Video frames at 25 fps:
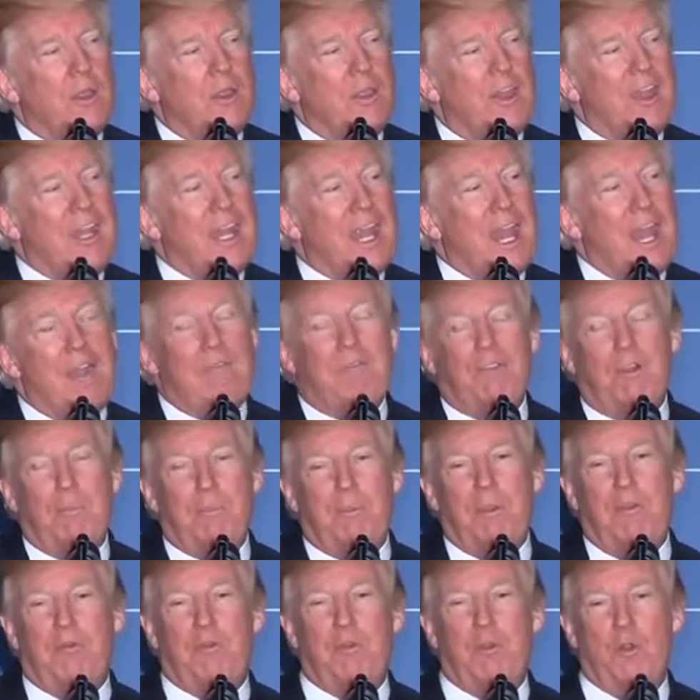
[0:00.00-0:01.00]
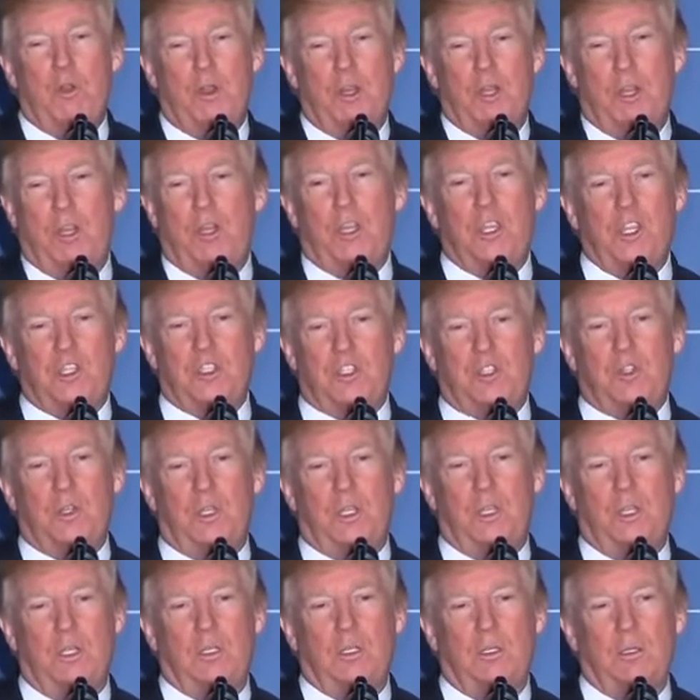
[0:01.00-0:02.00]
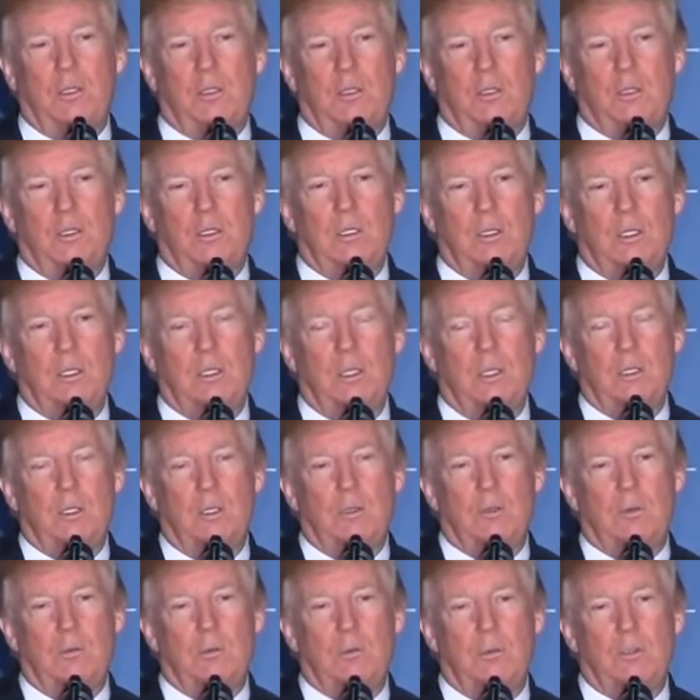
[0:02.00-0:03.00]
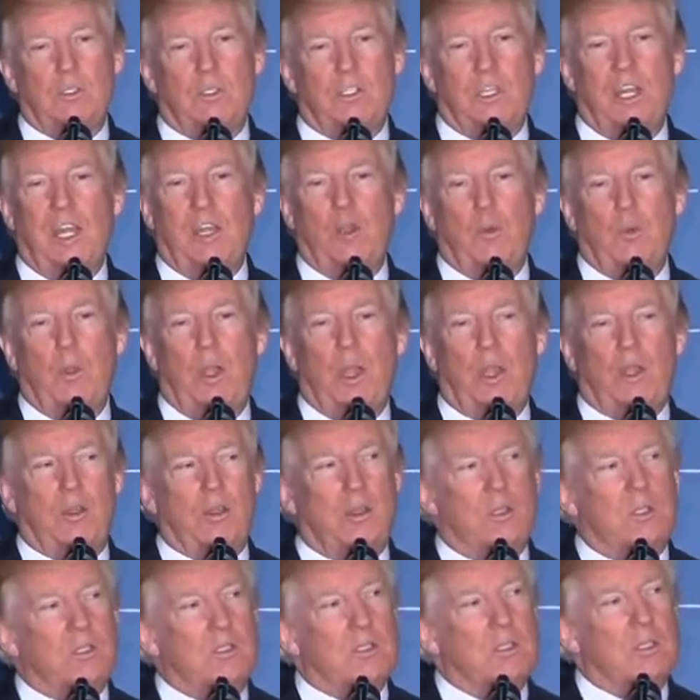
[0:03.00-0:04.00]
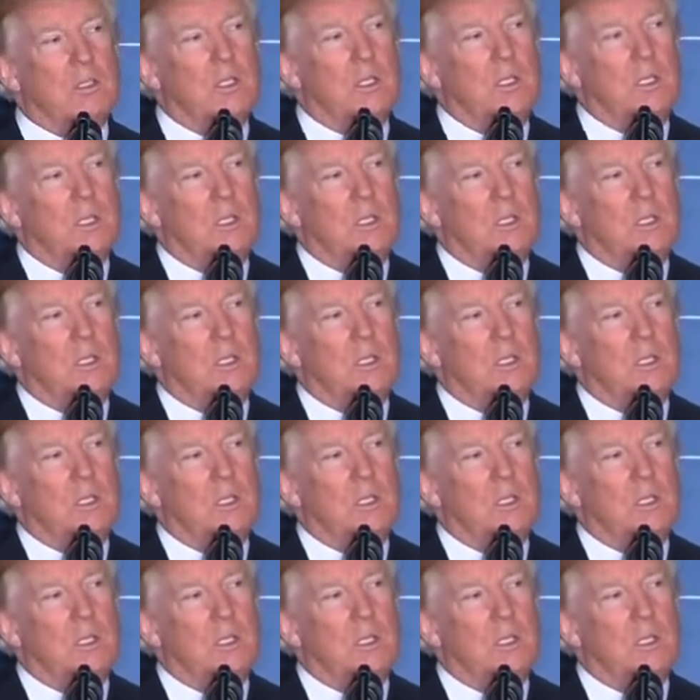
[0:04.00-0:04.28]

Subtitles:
than ever before in our history, setting records.